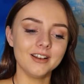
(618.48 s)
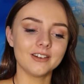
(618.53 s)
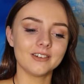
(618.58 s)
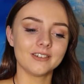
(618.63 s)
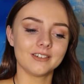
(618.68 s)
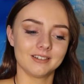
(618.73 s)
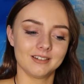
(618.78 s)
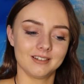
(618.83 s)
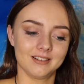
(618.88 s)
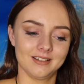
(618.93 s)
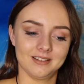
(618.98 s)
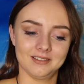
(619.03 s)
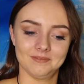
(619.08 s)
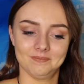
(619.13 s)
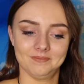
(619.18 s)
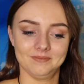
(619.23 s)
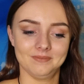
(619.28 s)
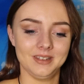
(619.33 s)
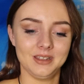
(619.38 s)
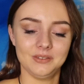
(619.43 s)

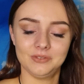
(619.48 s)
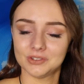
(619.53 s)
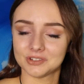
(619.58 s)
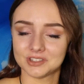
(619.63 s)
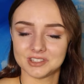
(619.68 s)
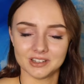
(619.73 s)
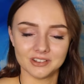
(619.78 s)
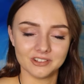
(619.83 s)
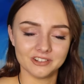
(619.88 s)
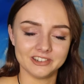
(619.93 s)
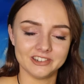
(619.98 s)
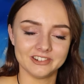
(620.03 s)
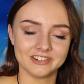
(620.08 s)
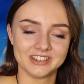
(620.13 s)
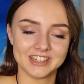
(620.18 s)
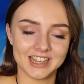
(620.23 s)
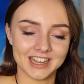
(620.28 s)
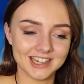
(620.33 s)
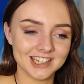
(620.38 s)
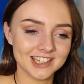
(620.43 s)
Or if you're single and you're
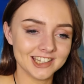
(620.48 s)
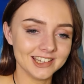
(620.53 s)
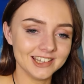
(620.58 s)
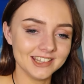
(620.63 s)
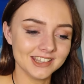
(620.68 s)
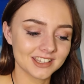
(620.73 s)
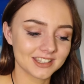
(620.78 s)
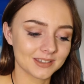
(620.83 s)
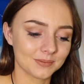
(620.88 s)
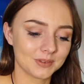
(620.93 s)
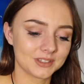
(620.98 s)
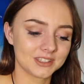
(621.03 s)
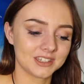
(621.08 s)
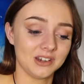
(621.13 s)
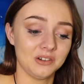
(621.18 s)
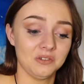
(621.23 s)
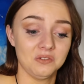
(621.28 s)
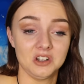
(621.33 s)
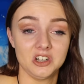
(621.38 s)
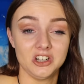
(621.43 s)
dating, someone's
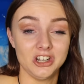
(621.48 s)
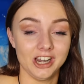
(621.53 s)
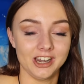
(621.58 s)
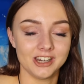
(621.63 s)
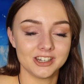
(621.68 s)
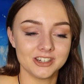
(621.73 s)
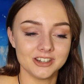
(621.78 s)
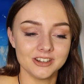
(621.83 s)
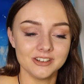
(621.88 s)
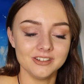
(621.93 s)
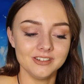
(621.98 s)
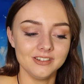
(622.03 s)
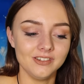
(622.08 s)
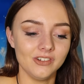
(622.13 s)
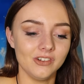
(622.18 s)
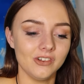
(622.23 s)
going to reject you.